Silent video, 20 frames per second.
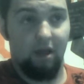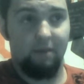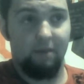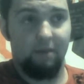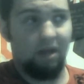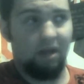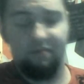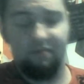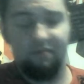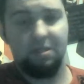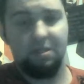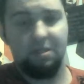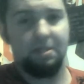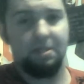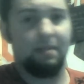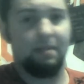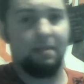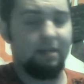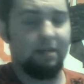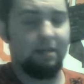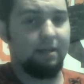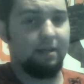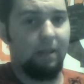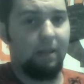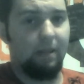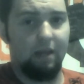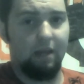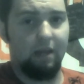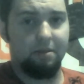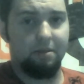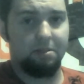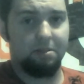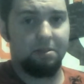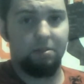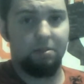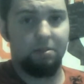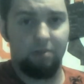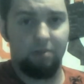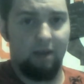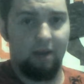I mean, I've been studying a lot of
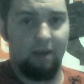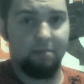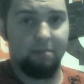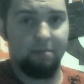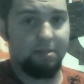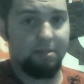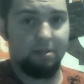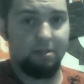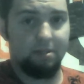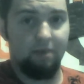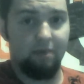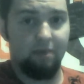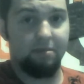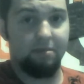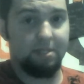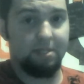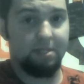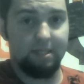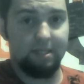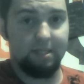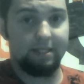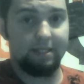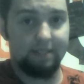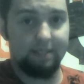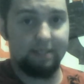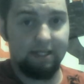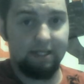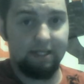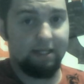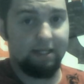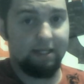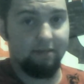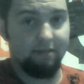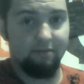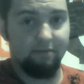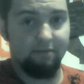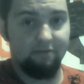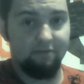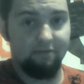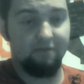this crap since I was
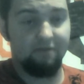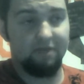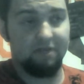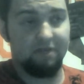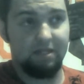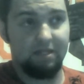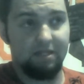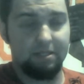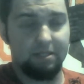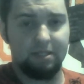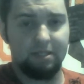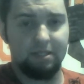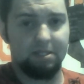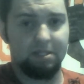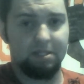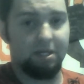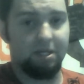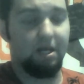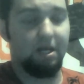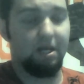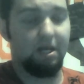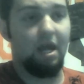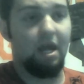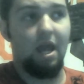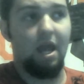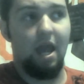16, 15, 16,